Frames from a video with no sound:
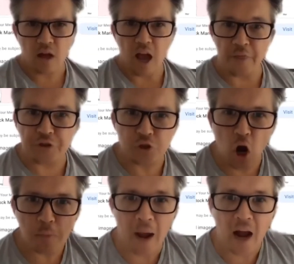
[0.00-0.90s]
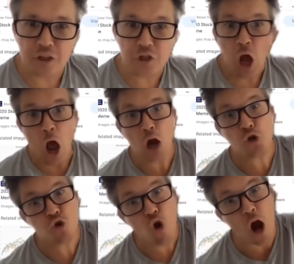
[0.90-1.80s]
And the stock markets are
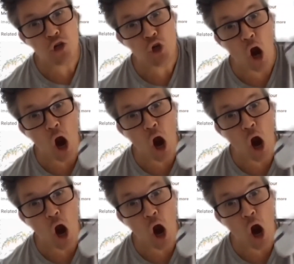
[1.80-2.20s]
crashing!